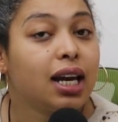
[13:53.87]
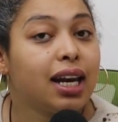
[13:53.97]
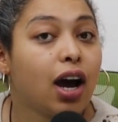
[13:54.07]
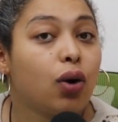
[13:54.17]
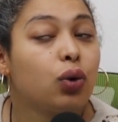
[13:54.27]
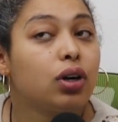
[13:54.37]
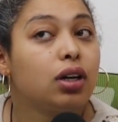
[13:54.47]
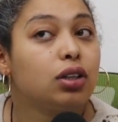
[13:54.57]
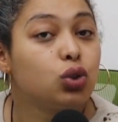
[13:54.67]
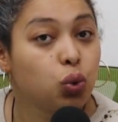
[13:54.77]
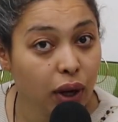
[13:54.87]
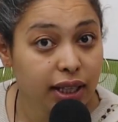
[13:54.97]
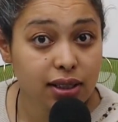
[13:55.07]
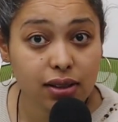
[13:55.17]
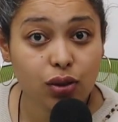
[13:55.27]
Now,
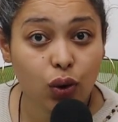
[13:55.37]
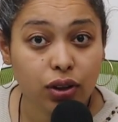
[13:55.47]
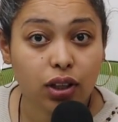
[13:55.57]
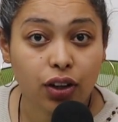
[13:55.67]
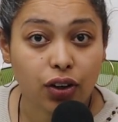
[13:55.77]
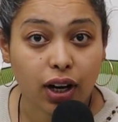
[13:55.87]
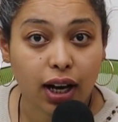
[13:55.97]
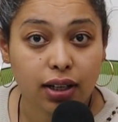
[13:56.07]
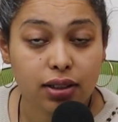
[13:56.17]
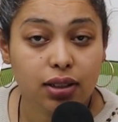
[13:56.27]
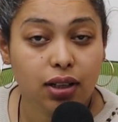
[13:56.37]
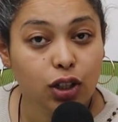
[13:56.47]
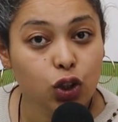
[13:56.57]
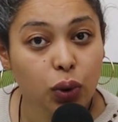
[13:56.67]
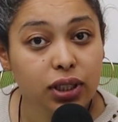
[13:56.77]
twists, on the other hand,
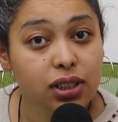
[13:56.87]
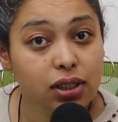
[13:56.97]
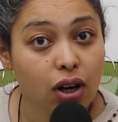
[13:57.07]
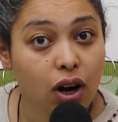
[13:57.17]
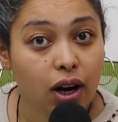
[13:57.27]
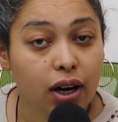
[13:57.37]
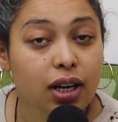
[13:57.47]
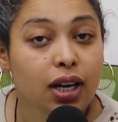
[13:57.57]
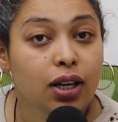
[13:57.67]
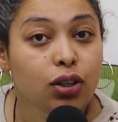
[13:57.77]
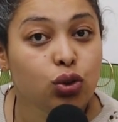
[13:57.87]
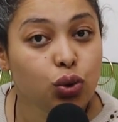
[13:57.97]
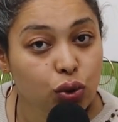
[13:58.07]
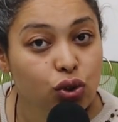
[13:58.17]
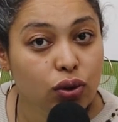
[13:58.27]
twists are
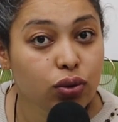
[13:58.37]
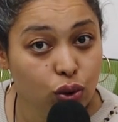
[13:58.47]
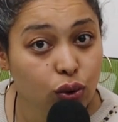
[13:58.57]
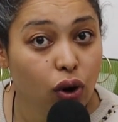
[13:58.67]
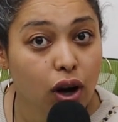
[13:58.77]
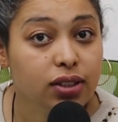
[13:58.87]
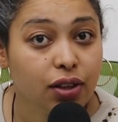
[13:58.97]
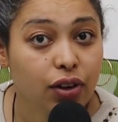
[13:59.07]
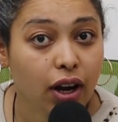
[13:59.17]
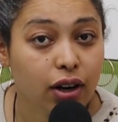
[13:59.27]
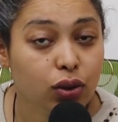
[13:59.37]
two locks of hair.